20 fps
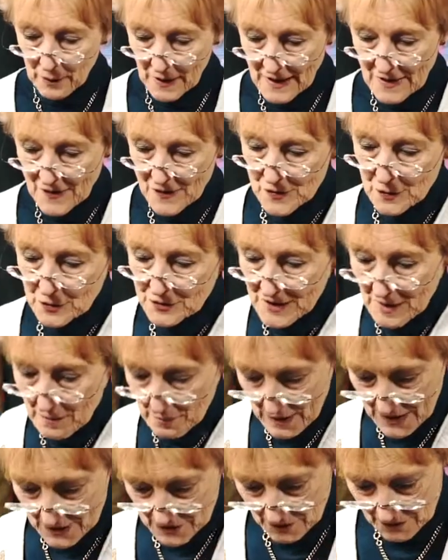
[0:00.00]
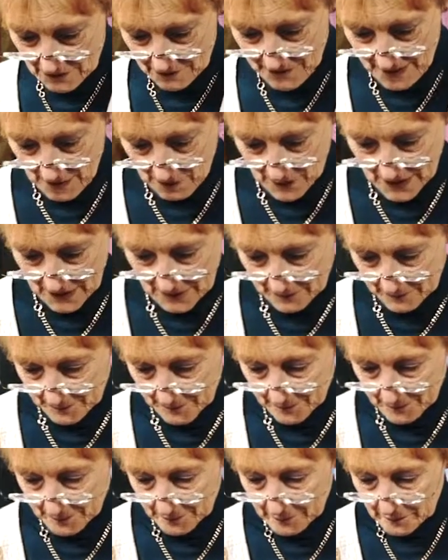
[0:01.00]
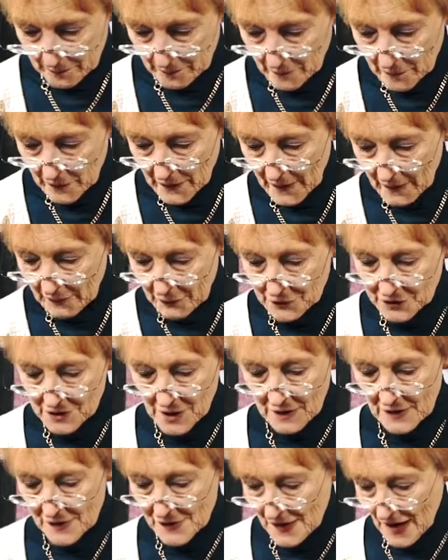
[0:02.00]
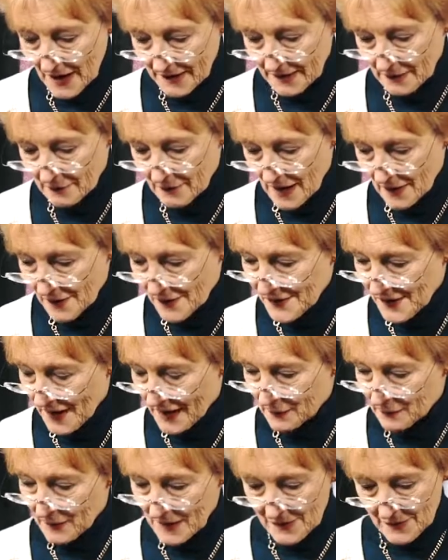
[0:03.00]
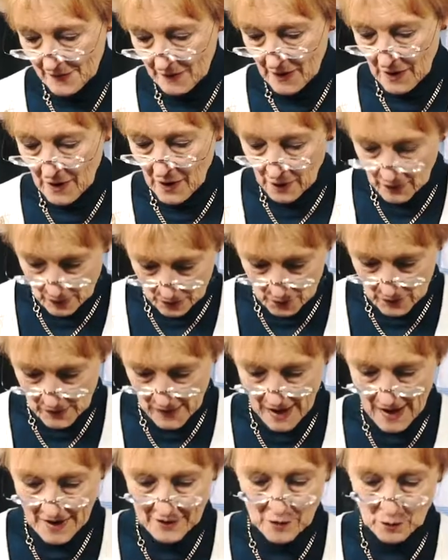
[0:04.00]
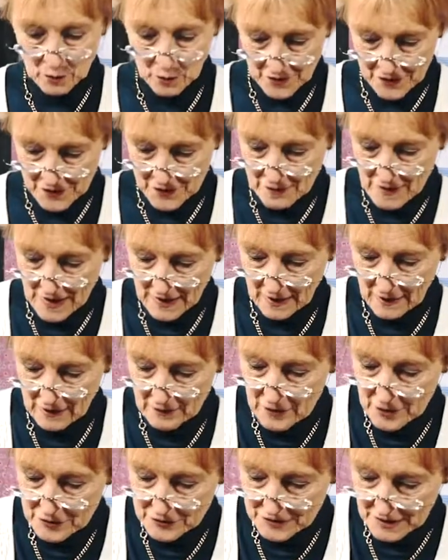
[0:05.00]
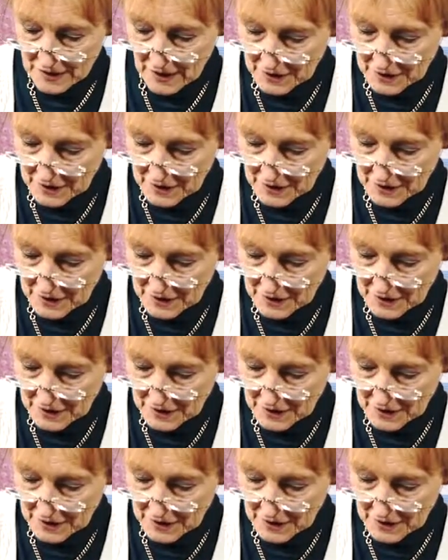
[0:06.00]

place your template on the fabric. If you turn it slightly round sideways, you can, with the regular rotary